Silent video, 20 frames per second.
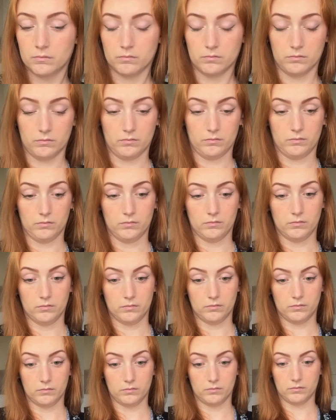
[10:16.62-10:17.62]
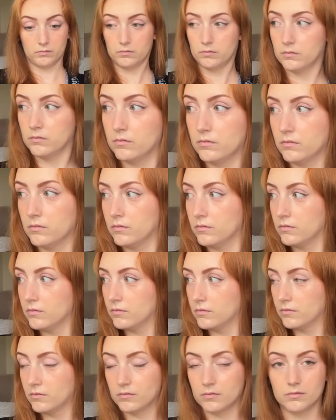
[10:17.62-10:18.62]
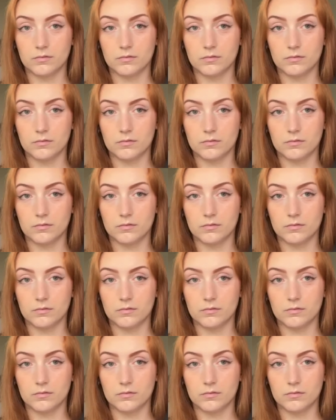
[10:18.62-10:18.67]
(silence)